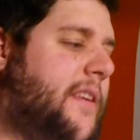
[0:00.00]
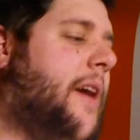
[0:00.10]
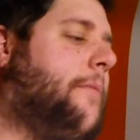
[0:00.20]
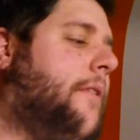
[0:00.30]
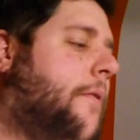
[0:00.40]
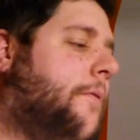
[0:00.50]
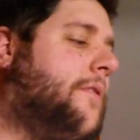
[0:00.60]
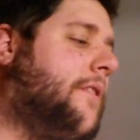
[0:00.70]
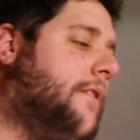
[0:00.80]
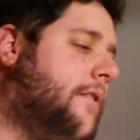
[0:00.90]
Captain
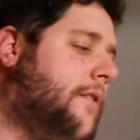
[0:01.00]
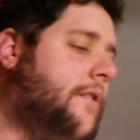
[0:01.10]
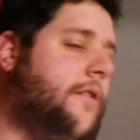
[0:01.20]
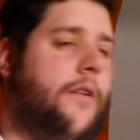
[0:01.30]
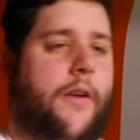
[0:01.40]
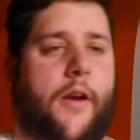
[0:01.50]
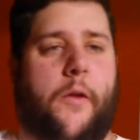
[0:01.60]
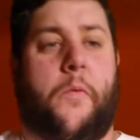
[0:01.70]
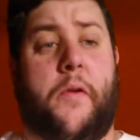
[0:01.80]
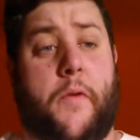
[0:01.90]
Cold. I
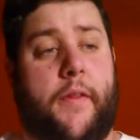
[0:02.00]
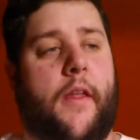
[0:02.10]
gotta reread